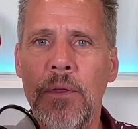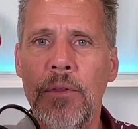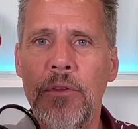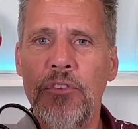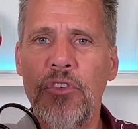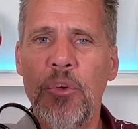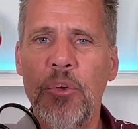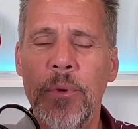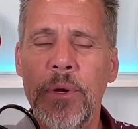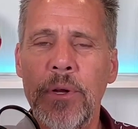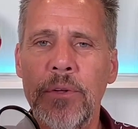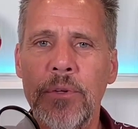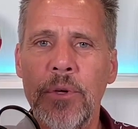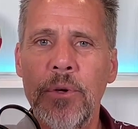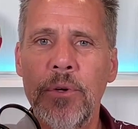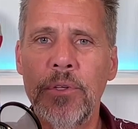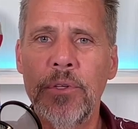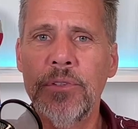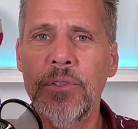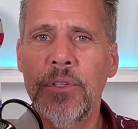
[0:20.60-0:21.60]
So you might have
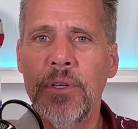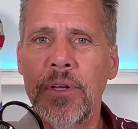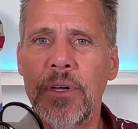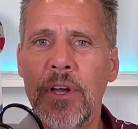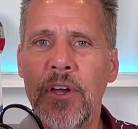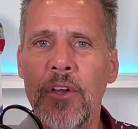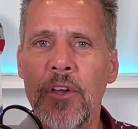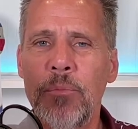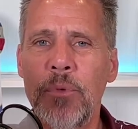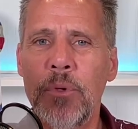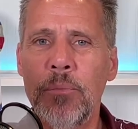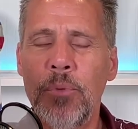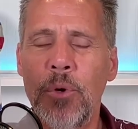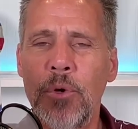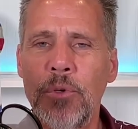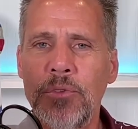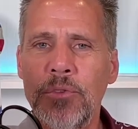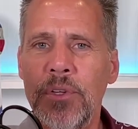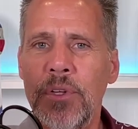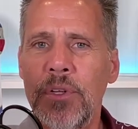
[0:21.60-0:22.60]
noticed I've been
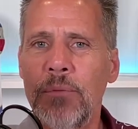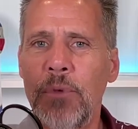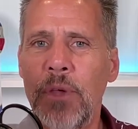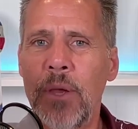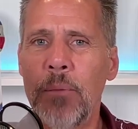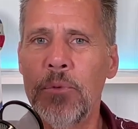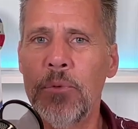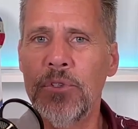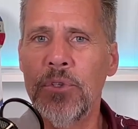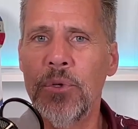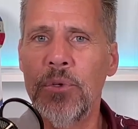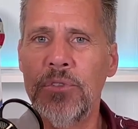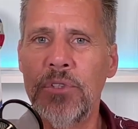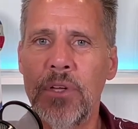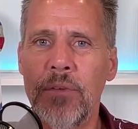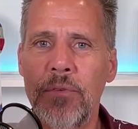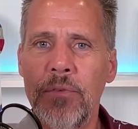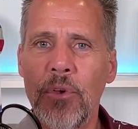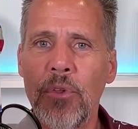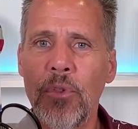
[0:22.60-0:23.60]
posting episodes
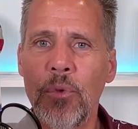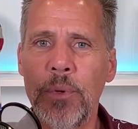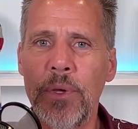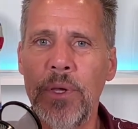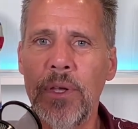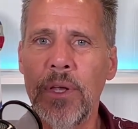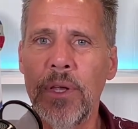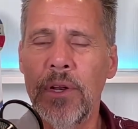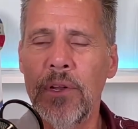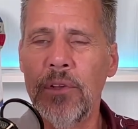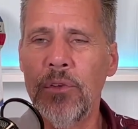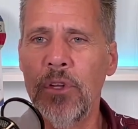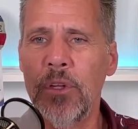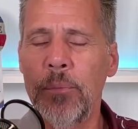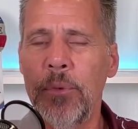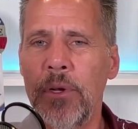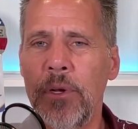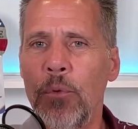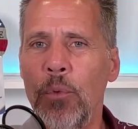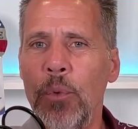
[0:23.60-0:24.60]
every other week, and it's only
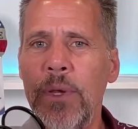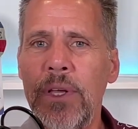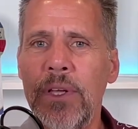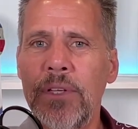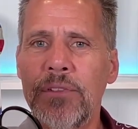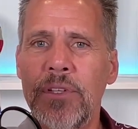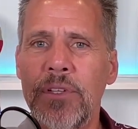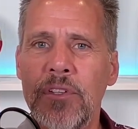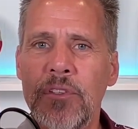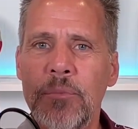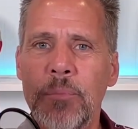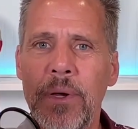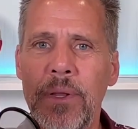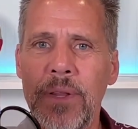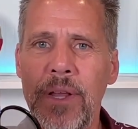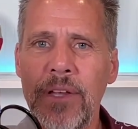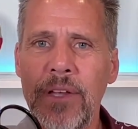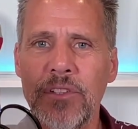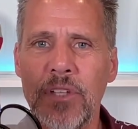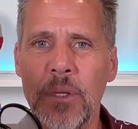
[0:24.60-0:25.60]
been a week since my
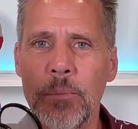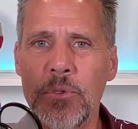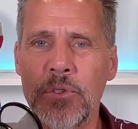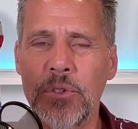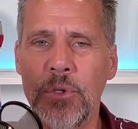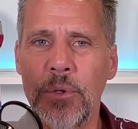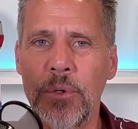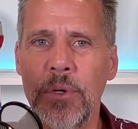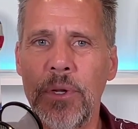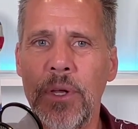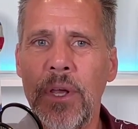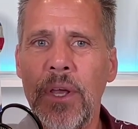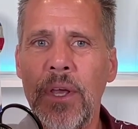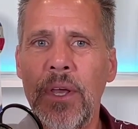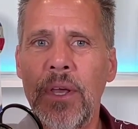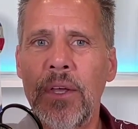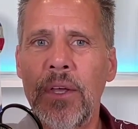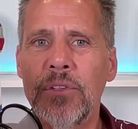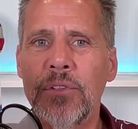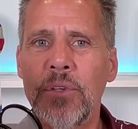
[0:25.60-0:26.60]
last episode.
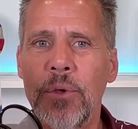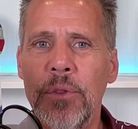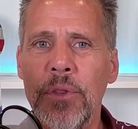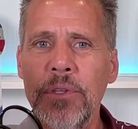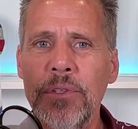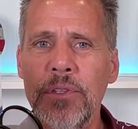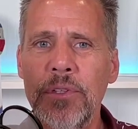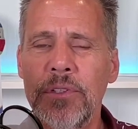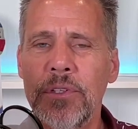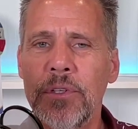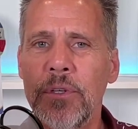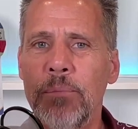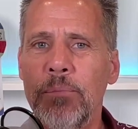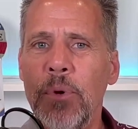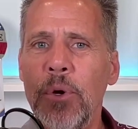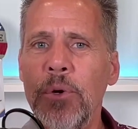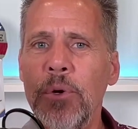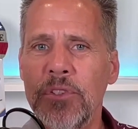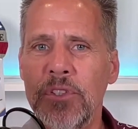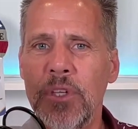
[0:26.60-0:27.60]
So this is a
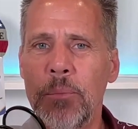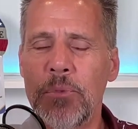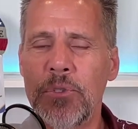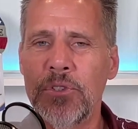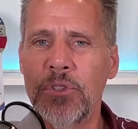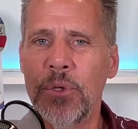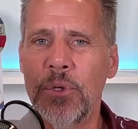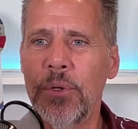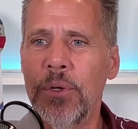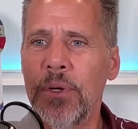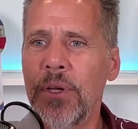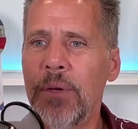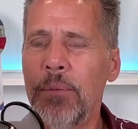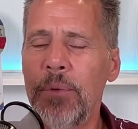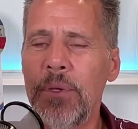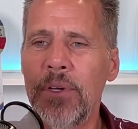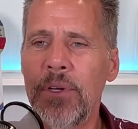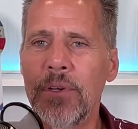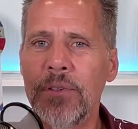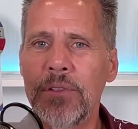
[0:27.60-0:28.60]
bonus episode
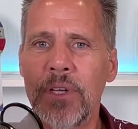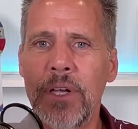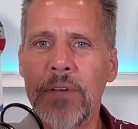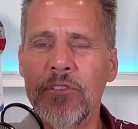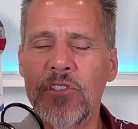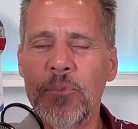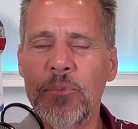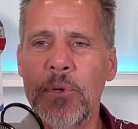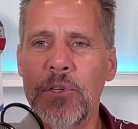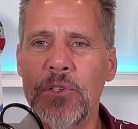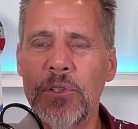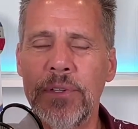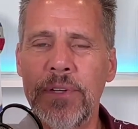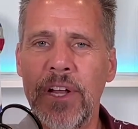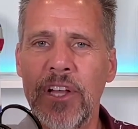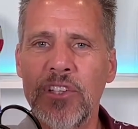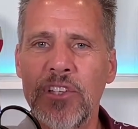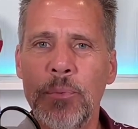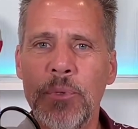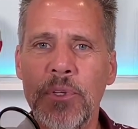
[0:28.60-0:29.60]
because I have a special
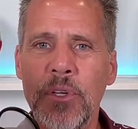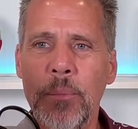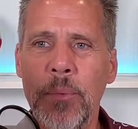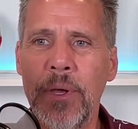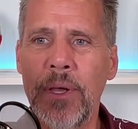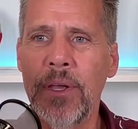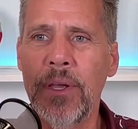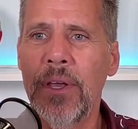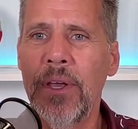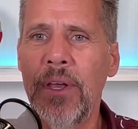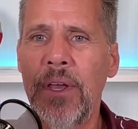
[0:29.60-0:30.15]
announcement to make.